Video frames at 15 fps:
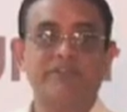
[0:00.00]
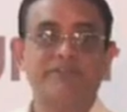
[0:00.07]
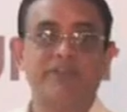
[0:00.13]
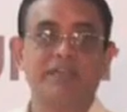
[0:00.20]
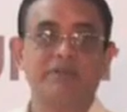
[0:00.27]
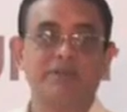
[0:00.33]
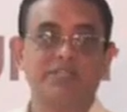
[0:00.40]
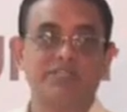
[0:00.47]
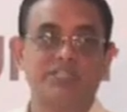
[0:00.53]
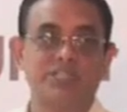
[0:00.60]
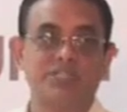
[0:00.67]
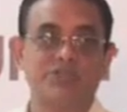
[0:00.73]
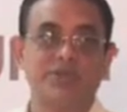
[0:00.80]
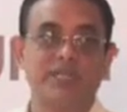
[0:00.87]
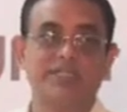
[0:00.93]
the fibrous
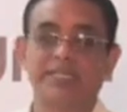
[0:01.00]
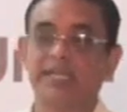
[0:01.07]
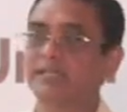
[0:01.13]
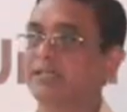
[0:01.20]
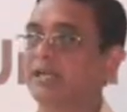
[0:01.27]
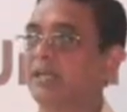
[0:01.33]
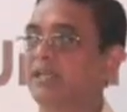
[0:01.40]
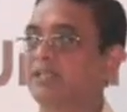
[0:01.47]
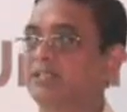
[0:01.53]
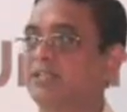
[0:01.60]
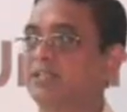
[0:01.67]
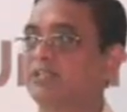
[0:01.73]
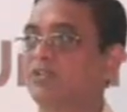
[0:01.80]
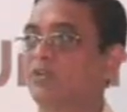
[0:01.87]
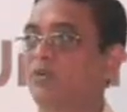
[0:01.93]
tissue, and that condition
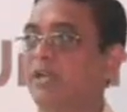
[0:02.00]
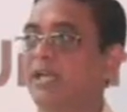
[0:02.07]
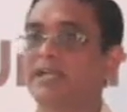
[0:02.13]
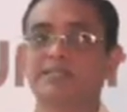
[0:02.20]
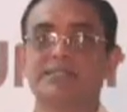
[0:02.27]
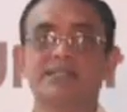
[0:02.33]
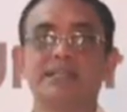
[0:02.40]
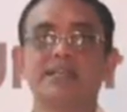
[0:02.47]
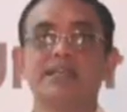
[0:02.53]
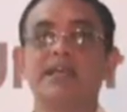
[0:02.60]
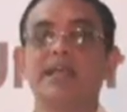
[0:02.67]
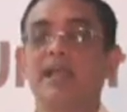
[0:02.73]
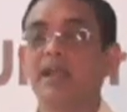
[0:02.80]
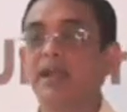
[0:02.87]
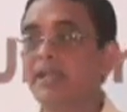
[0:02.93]
is known as
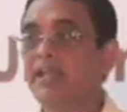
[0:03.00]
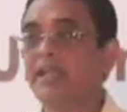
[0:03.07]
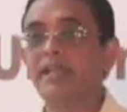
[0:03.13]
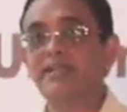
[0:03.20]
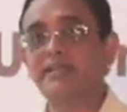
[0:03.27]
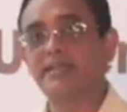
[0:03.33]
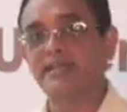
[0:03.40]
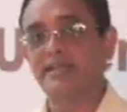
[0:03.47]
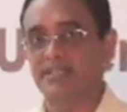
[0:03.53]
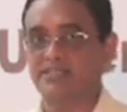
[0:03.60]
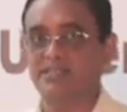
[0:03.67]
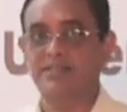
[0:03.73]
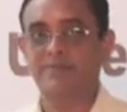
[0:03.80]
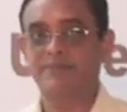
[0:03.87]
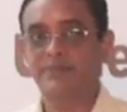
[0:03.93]
herniated
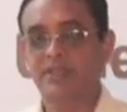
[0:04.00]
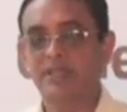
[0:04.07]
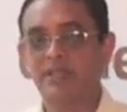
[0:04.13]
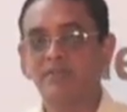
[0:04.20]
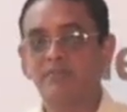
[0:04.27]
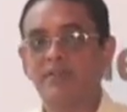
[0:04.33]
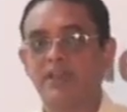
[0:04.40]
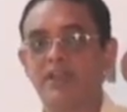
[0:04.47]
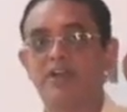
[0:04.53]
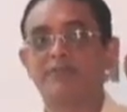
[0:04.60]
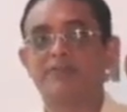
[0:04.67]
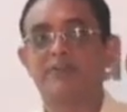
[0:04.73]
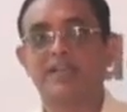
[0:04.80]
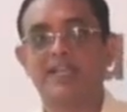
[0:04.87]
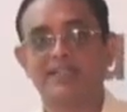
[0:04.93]
disc. Very
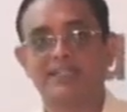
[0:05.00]
often, I